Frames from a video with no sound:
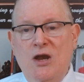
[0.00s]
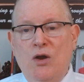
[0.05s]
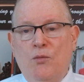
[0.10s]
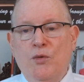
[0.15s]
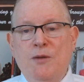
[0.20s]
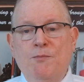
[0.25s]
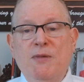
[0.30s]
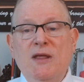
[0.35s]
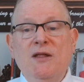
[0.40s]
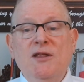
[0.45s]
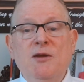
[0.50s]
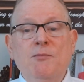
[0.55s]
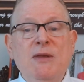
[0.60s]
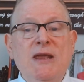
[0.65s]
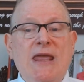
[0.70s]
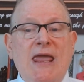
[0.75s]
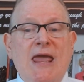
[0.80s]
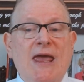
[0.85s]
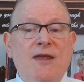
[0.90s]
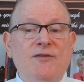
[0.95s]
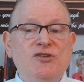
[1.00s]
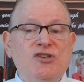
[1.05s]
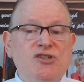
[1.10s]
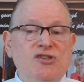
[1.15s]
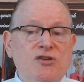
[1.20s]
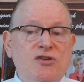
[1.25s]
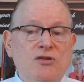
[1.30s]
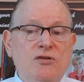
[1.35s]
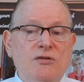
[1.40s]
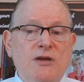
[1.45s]
Rebellion began
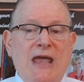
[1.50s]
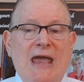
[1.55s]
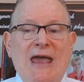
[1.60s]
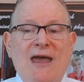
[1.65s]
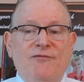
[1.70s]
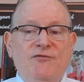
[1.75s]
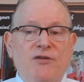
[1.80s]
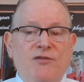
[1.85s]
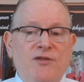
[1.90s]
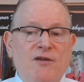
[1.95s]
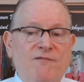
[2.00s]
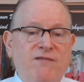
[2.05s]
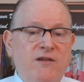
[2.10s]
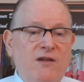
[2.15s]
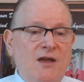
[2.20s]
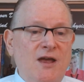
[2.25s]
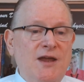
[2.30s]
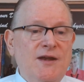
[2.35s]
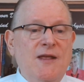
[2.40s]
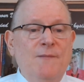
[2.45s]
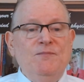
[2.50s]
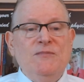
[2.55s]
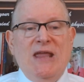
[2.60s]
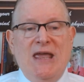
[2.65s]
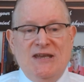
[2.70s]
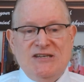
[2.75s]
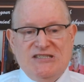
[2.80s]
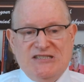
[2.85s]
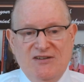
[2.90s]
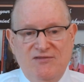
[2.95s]
soon after the flood
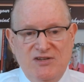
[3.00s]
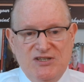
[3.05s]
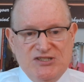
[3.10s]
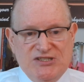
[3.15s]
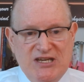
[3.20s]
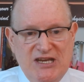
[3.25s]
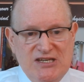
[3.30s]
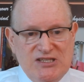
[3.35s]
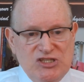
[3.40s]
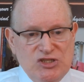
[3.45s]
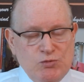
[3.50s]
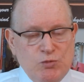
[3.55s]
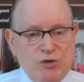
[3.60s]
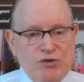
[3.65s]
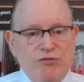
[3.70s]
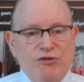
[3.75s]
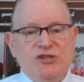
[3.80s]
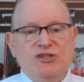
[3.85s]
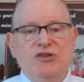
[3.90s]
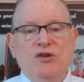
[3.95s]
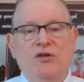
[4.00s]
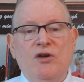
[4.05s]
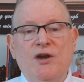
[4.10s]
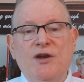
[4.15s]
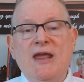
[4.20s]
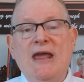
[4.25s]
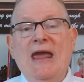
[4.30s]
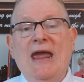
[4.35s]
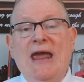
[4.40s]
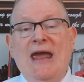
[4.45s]
as civilizations were
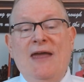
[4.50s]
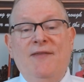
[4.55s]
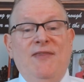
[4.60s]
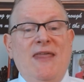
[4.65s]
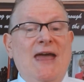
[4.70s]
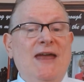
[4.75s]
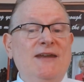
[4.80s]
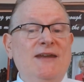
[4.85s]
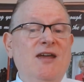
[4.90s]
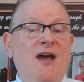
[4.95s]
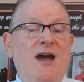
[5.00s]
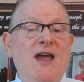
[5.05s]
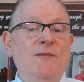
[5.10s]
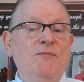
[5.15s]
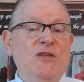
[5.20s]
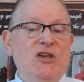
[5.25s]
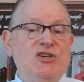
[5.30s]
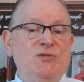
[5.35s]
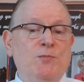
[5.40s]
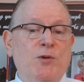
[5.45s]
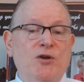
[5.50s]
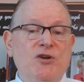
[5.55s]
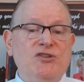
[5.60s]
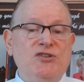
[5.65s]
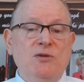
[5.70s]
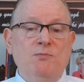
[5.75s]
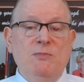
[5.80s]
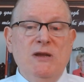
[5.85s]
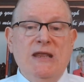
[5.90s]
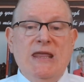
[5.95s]
restored. At that time, this
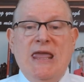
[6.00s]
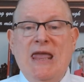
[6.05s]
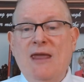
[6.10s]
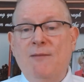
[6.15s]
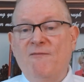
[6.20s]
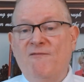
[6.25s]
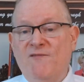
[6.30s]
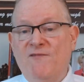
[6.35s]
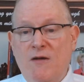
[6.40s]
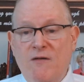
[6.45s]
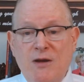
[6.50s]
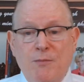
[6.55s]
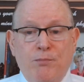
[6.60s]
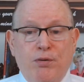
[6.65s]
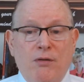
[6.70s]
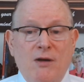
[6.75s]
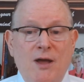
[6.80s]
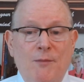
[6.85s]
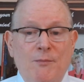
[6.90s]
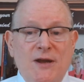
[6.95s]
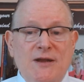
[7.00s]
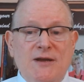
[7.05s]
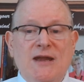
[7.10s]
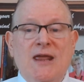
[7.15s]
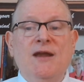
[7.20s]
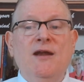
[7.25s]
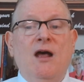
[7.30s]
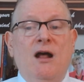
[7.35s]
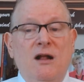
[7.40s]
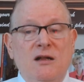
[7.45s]
person became very prominent
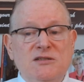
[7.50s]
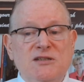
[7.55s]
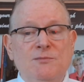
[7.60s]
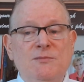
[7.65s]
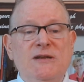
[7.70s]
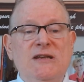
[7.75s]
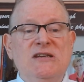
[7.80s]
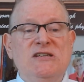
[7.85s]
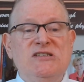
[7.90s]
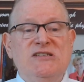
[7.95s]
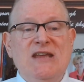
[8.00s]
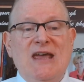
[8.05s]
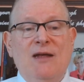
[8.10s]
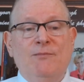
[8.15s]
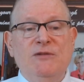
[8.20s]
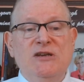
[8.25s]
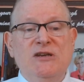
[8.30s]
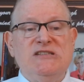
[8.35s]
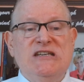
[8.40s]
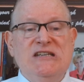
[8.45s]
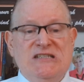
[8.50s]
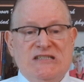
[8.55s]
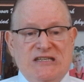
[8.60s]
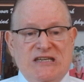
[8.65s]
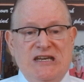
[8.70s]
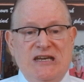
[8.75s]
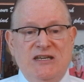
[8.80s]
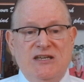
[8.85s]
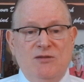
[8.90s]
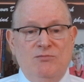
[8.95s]
and ultimately established his
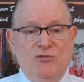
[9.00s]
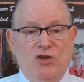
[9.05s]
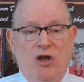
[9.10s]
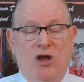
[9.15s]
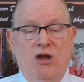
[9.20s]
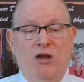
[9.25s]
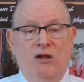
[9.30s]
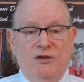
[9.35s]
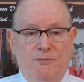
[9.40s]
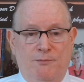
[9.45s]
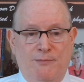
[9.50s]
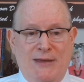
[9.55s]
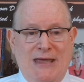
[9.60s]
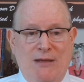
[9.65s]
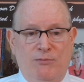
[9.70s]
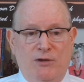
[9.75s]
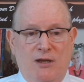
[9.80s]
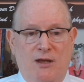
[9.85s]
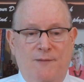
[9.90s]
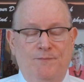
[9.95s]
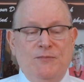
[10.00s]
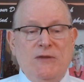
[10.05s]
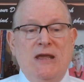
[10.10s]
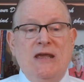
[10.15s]
kingdom called Babylon.